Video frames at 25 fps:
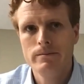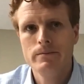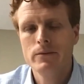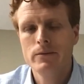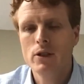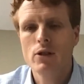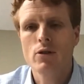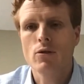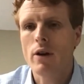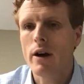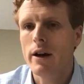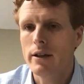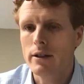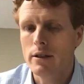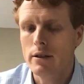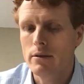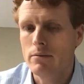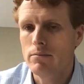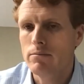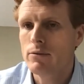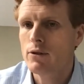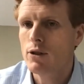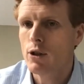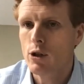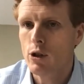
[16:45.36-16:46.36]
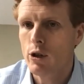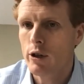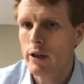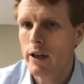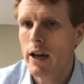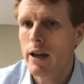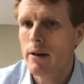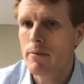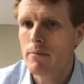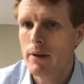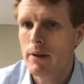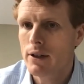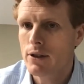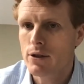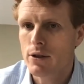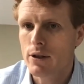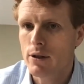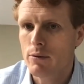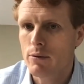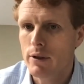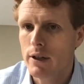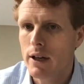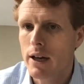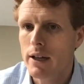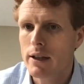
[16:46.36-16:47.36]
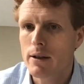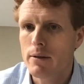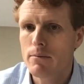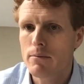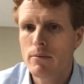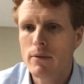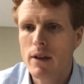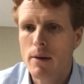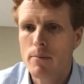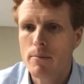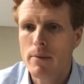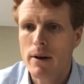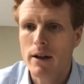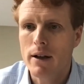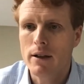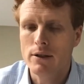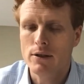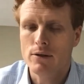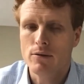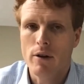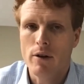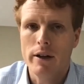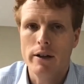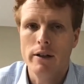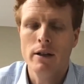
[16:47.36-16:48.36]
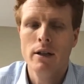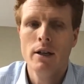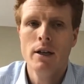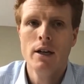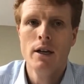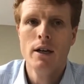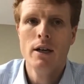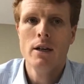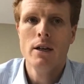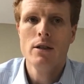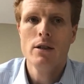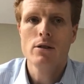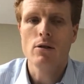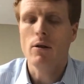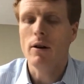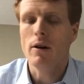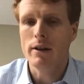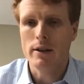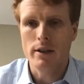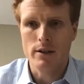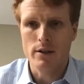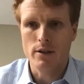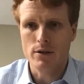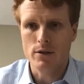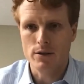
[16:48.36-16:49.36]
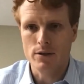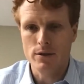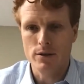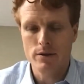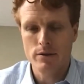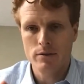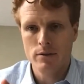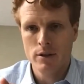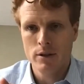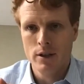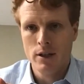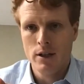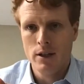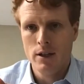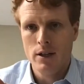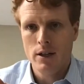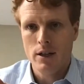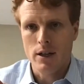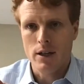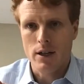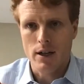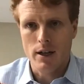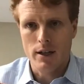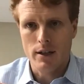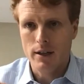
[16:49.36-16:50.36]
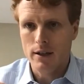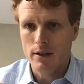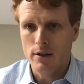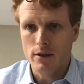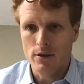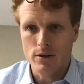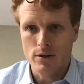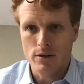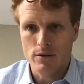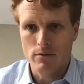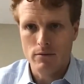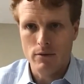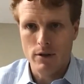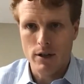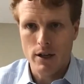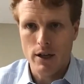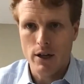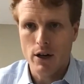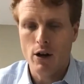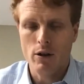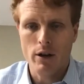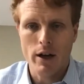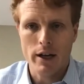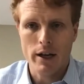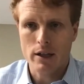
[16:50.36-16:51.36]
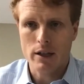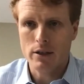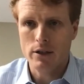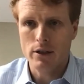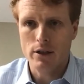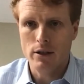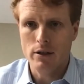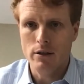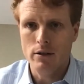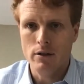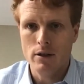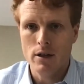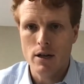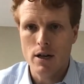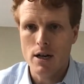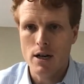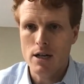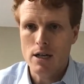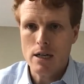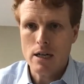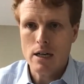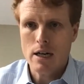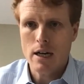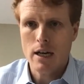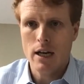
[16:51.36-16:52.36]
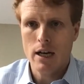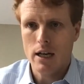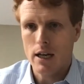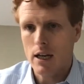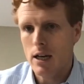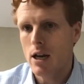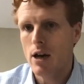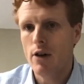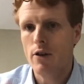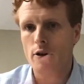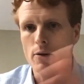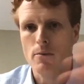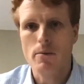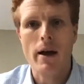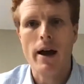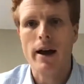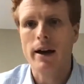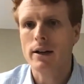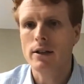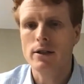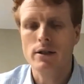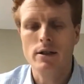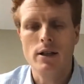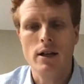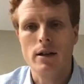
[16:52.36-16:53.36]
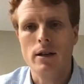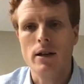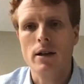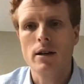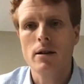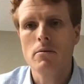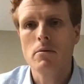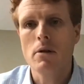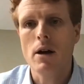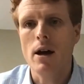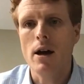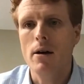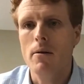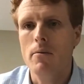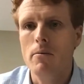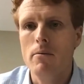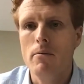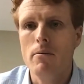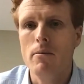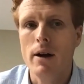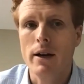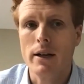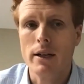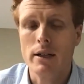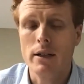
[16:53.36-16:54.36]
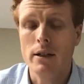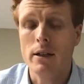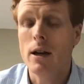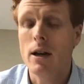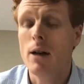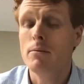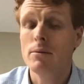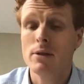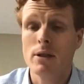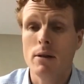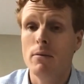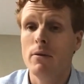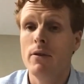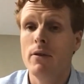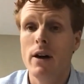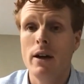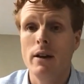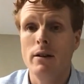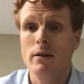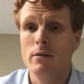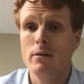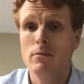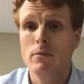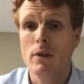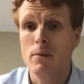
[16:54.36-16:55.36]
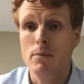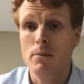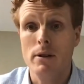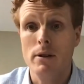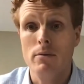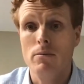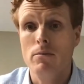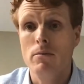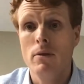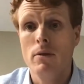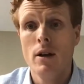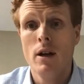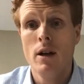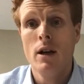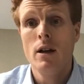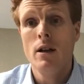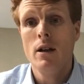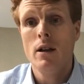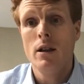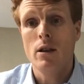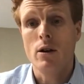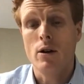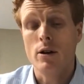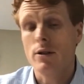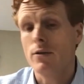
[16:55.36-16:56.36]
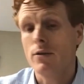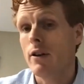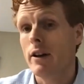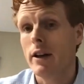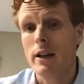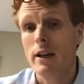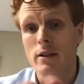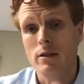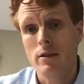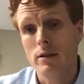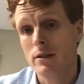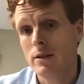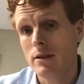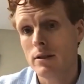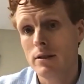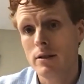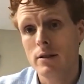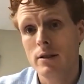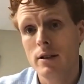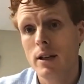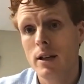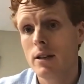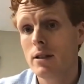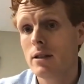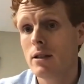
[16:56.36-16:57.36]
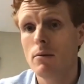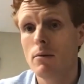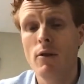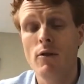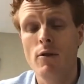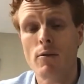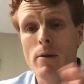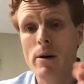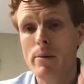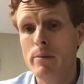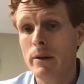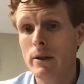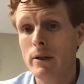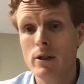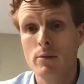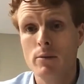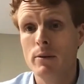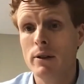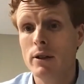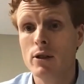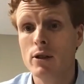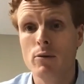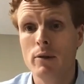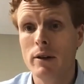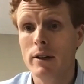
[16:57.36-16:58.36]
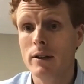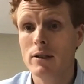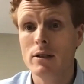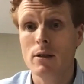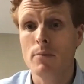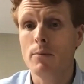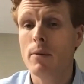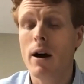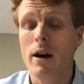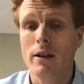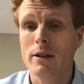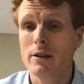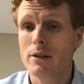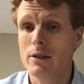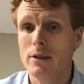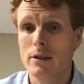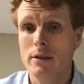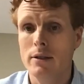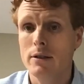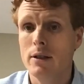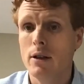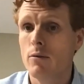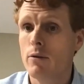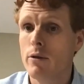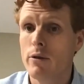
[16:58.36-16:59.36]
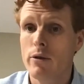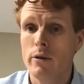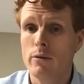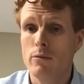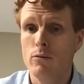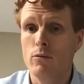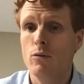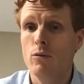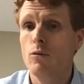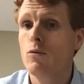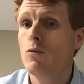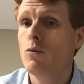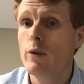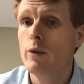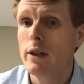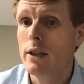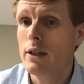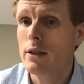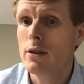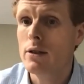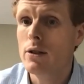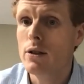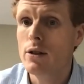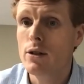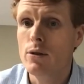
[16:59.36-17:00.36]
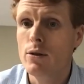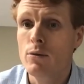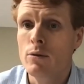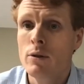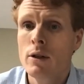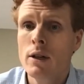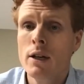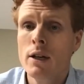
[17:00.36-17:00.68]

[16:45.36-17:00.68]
trying to look at and make sure that we got that balance right. So I think there's in all likelihood another package that might need to come. Some of that might be large financial assistance again. Some of them might just be tweaks to policies that we need to do.